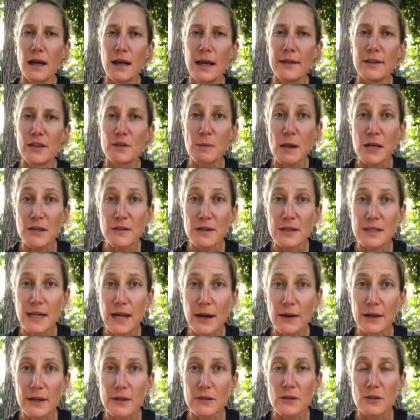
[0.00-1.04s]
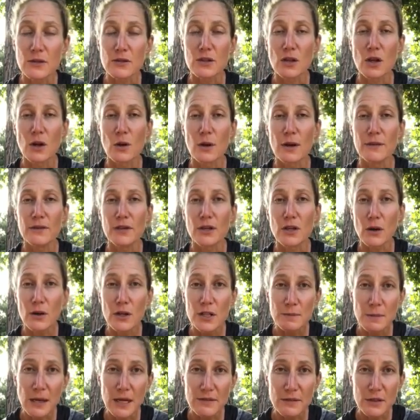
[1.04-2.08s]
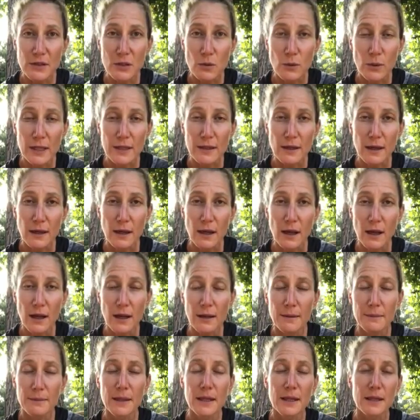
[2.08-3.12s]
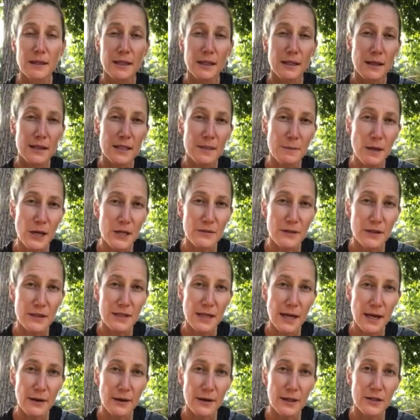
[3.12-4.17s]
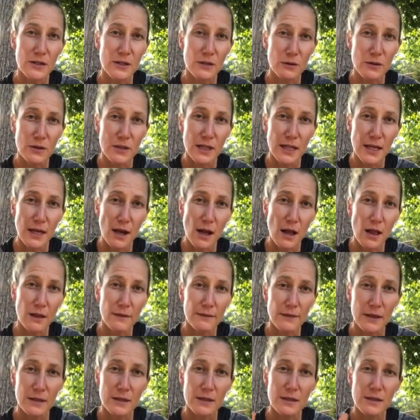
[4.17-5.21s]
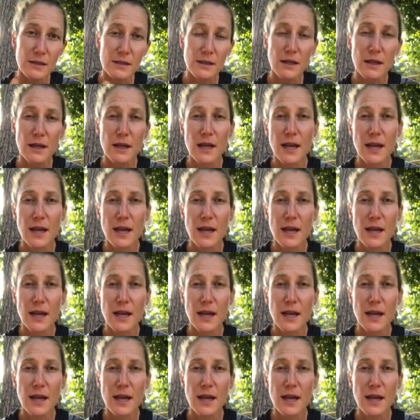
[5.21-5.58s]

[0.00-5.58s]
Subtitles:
in the Smashfest Diaries. So if you go to smashfestqueen.com, click on Smashfest Diaries, you'll see all of us.